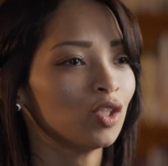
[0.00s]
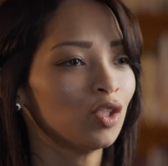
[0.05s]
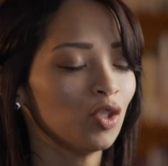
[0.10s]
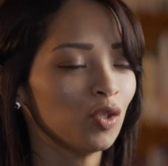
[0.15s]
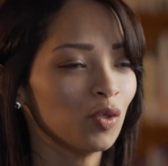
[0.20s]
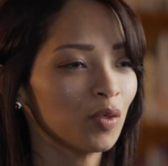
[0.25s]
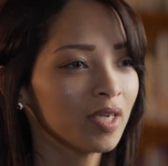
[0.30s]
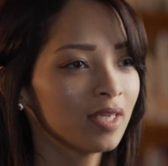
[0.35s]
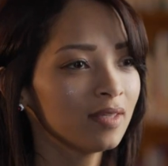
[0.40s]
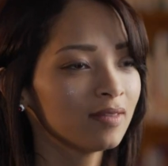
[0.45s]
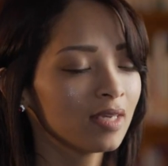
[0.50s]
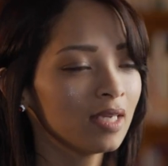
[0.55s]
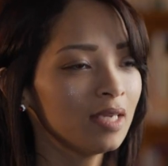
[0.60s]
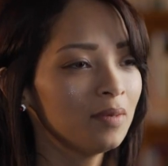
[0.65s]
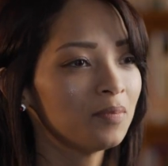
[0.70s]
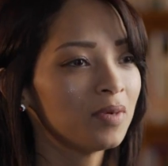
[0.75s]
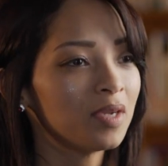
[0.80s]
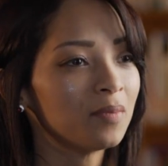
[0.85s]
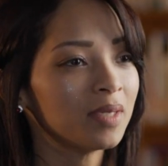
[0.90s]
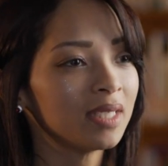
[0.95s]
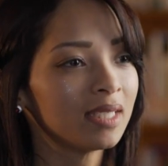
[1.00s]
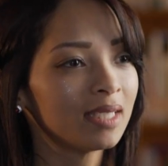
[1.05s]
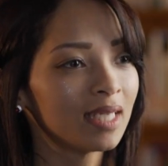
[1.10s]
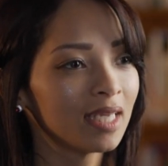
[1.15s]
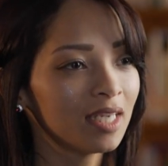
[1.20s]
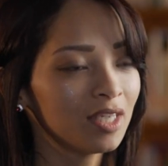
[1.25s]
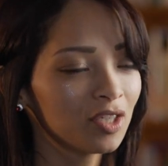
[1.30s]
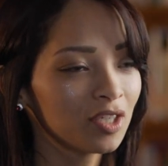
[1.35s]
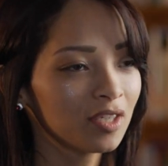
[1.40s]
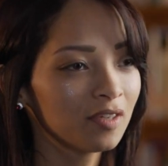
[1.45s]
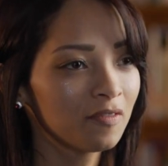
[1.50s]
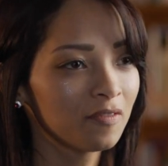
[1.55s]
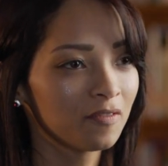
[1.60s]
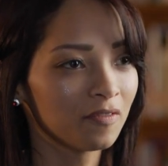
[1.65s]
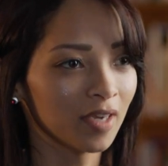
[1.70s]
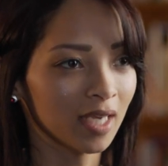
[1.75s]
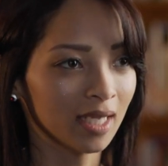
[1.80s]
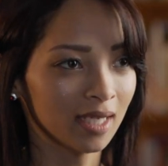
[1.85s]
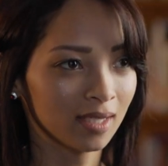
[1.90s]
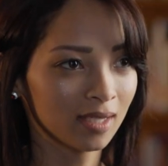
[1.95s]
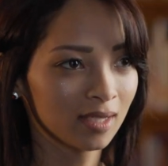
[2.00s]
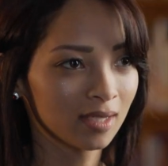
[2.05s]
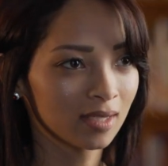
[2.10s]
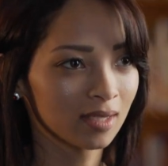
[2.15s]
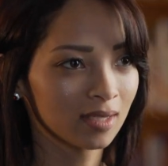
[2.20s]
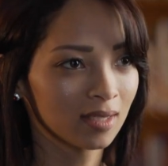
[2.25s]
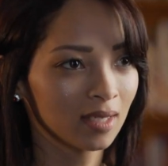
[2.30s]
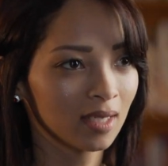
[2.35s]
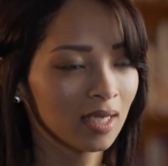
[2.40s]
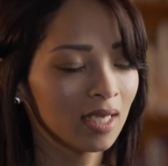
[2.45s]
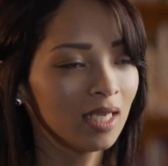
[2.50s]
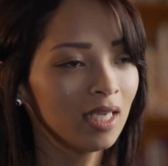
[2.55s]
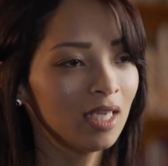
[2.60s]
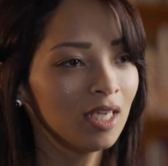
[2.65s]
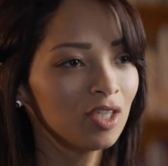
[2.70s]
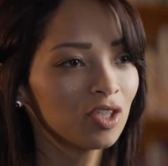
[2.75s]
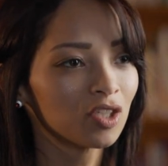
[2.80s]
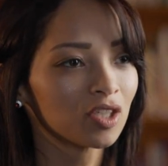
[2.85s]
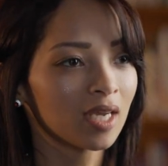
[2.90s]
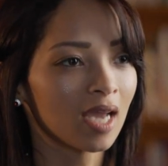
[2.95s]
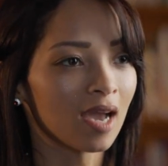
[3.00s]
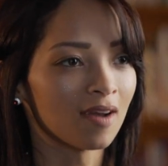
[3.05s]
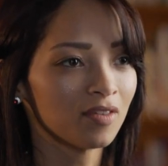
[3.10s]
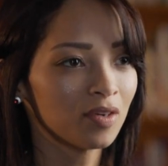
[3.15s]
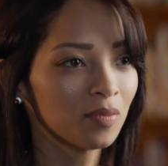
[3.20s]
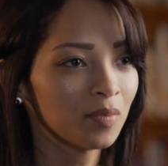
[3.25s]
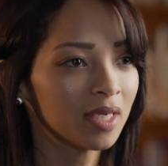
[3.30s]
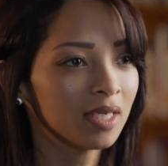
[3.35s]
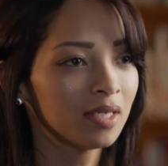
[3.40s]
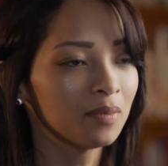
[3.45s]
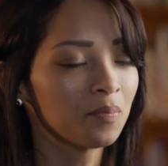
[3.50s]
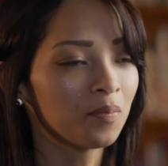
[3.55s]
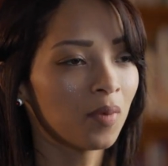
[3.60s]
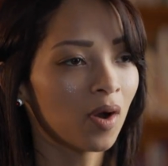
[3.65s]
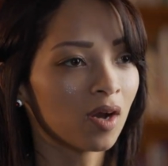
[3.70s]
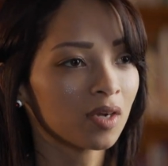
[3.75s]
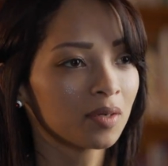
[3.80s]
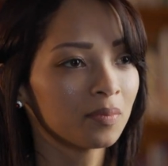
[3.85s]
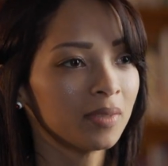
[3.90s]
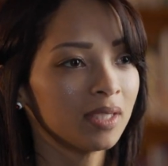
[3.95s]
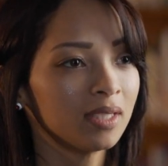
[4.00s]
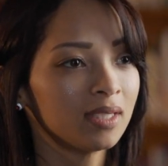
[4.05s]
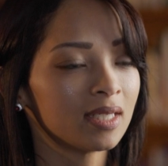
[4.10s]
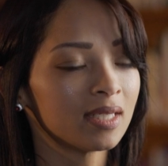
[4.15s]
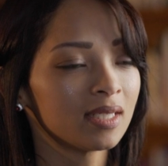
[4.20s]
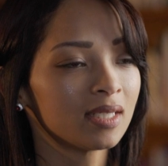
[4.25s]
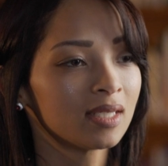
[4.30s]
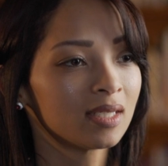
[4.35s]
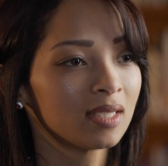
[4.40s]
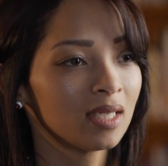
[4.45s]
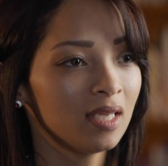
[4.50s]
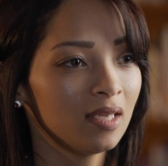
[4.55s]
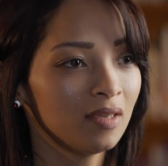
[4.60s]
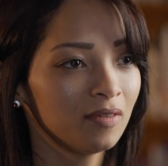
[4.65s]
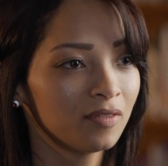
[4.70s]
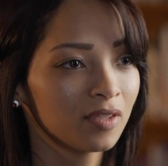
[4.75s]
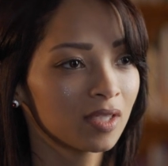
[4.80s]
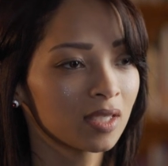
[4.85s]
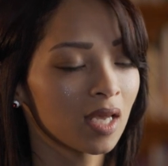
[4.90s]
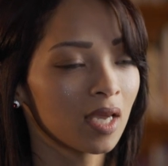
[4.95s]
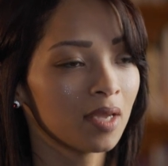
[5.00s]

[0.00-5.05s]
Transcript: During the implementation phase, each government department receives